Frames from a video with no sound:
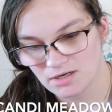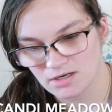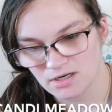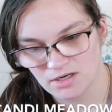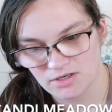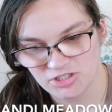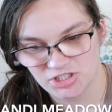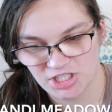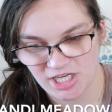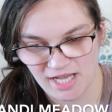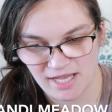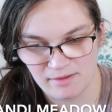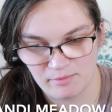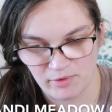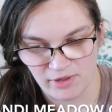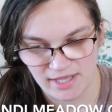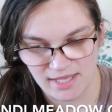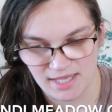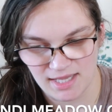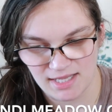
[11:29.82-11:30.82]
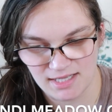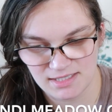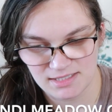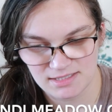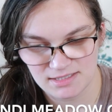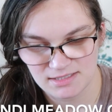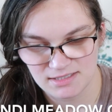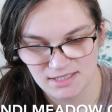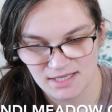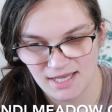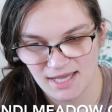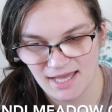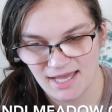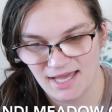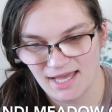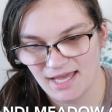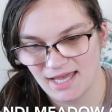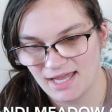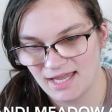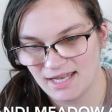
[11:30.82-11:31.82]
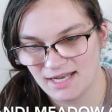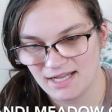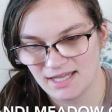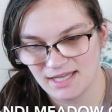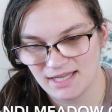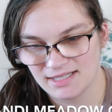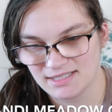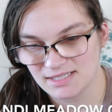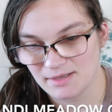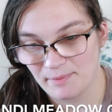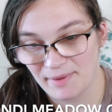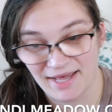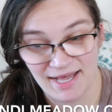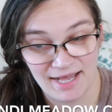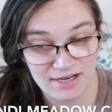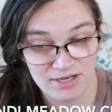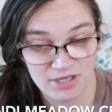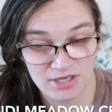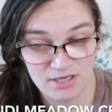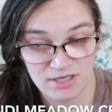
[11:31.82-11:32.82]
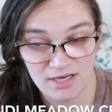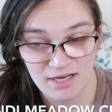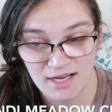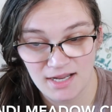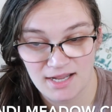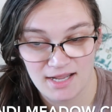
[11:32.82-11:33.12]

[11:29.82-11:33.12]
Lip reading: Crochet Blanket, and it's a pattern.